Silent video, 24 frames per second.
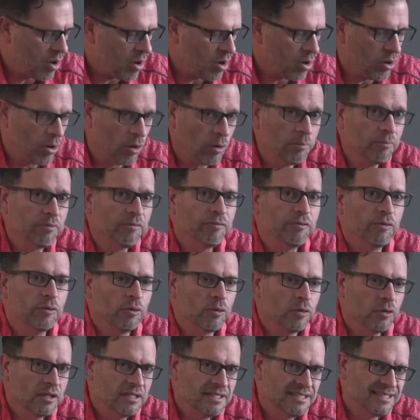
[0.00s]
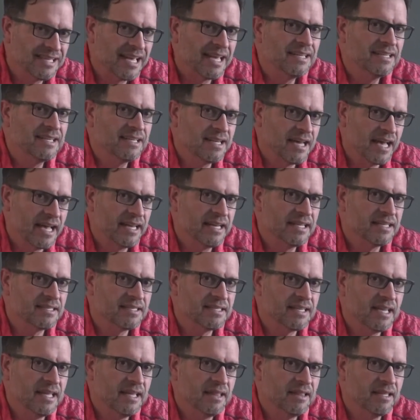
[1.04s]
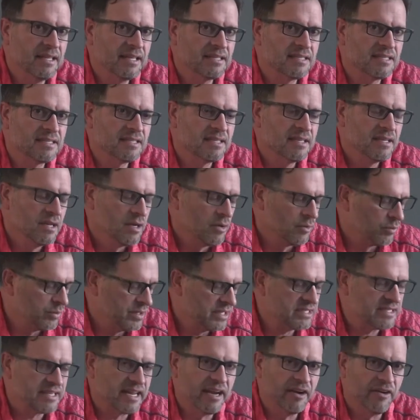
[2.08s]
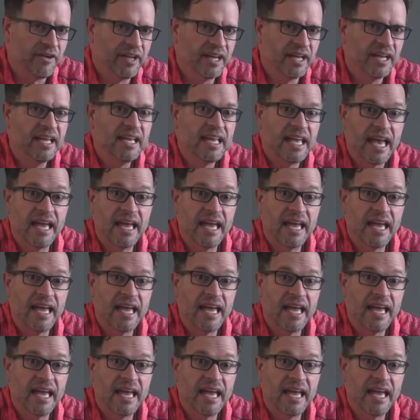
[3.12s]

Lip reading: harmful tendinitis in this wrist area,